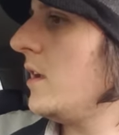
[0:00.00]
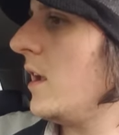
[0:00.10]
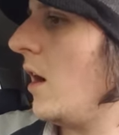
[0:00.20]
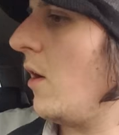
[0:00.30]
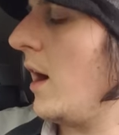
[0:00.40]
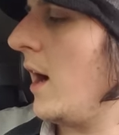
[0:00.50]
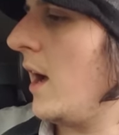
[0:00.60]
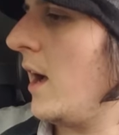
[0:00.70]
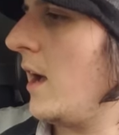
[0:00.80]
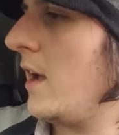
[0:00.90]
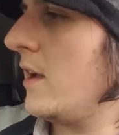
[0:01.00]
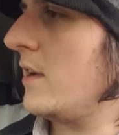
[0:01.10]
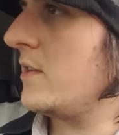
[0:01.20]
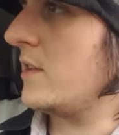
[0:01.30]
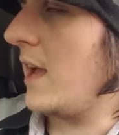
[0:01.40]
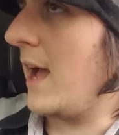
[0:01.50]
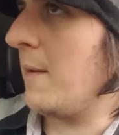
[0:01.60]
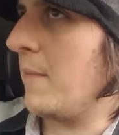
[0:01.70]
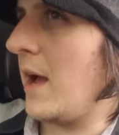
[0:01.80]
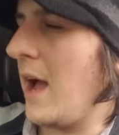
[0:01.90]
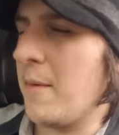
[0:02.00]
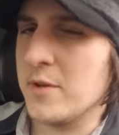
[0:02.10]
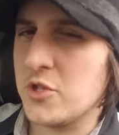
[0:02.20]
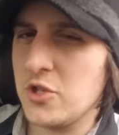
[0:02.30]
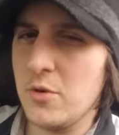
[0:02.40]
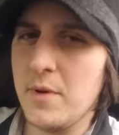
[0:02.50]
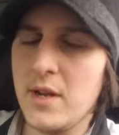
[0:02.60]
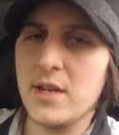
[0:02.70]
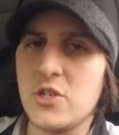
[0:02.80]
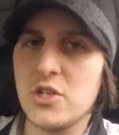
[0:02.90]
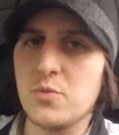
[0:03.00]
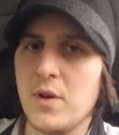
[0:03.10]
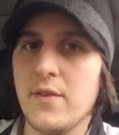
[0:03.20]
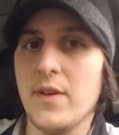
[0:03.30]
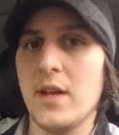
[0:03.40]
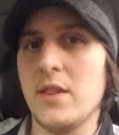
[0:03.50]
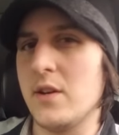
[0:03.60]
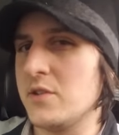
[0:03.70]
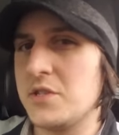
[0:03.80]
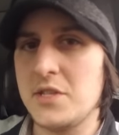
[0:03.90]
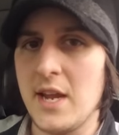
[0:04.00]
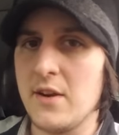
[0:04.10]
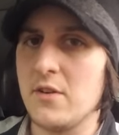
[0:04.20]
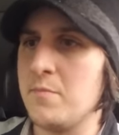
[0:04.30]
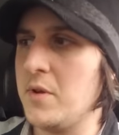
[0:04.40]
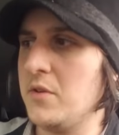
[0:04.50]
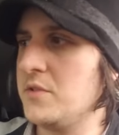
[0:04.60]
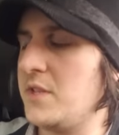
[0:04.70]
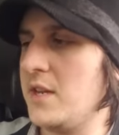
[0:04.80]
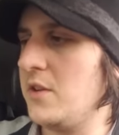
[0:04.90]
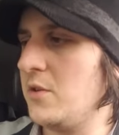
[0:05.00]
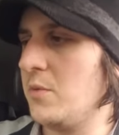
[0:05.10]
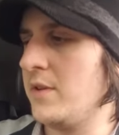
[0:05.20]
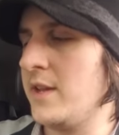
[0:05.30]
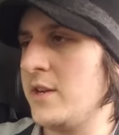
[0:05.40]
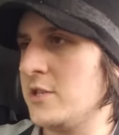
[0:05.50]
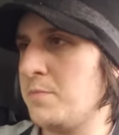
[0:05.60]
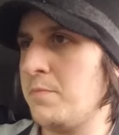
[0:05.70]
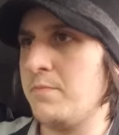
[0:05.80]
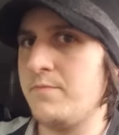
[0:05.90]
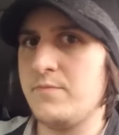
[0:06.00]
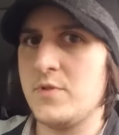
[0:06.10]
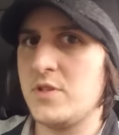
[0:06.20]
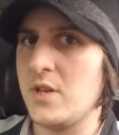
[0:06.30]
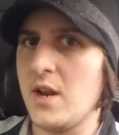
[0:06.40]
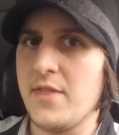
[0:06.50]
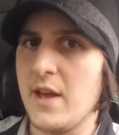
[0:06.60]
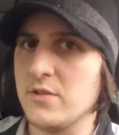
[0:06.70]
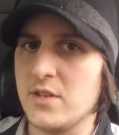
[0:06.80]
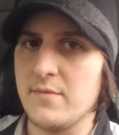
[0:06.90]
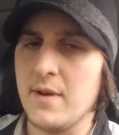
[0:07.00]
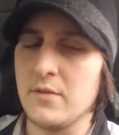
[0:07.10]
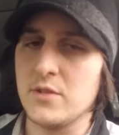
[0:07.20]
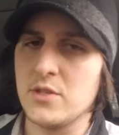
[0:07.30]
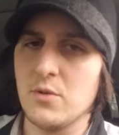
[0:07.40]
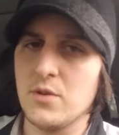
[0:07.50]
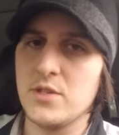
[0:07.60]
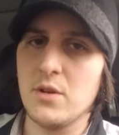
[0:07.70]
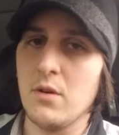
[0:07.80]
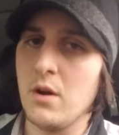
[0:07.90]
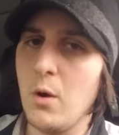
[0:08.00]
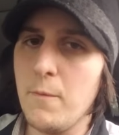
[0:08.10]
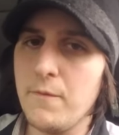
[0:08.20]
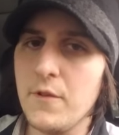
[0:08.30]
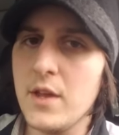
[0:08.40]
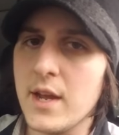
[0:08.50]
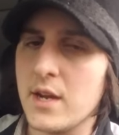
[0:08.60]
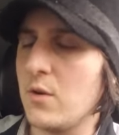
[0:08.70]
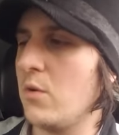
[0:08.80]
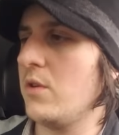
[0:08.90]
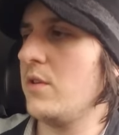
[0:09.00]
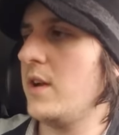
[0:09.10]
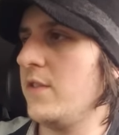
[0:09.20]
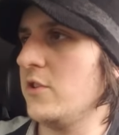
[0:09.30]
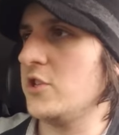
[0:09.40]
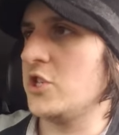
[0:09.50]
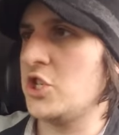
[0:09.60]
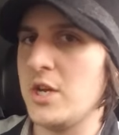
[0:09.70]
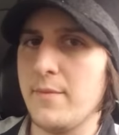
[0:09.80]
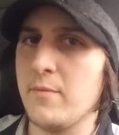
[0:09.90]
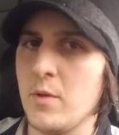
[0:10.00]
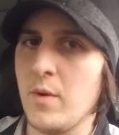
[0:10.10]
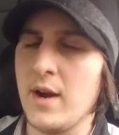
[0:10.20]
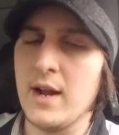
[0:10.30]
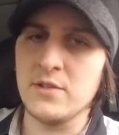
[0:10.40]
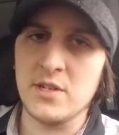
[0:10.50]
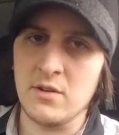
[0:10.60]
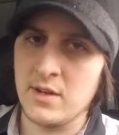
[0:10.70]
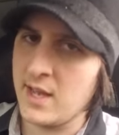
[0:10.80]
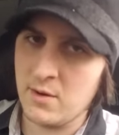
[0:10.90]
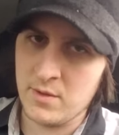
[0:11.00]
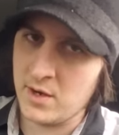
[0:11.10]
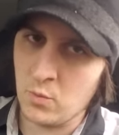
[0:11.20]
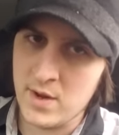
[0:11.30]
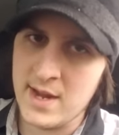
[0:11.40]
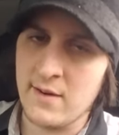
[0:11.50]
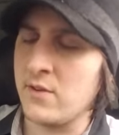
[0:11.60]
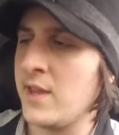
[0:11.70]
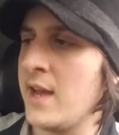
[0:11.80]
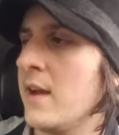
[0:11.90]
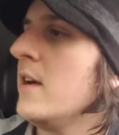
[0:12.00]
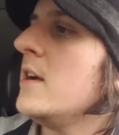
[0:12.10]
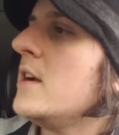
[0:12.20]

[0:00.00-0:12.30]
you know, uh, I'm, I'm assuming it's just one of, like, their standard builds they do, where they just send a thousand of them out the store, so hopefully I can order and they'll just ship from the warehouse and I'll get it within a week after that.